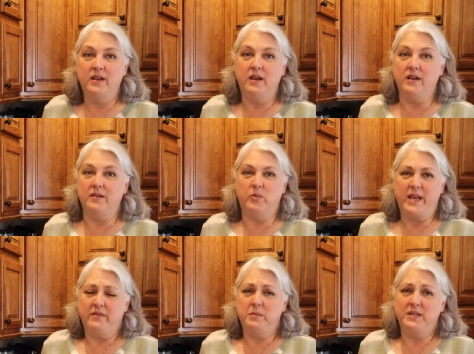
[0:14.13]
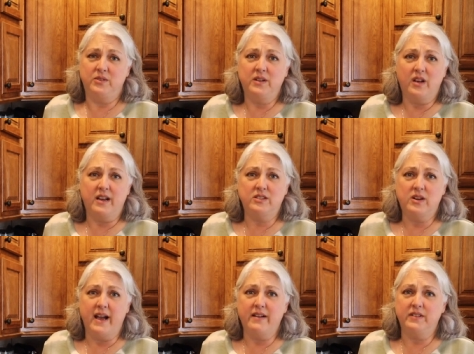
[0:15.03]
Um, we haven't been doing a lot of
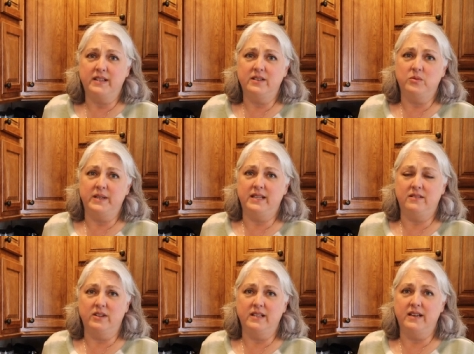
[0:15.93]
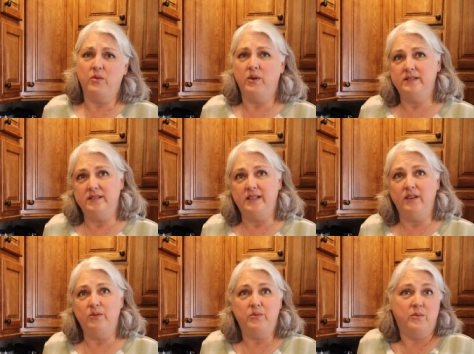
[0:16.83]
traveling. We didn't really know what to
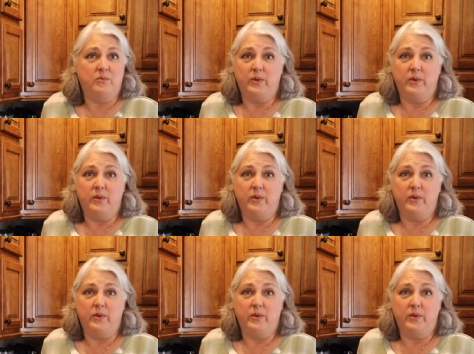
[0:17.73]
do.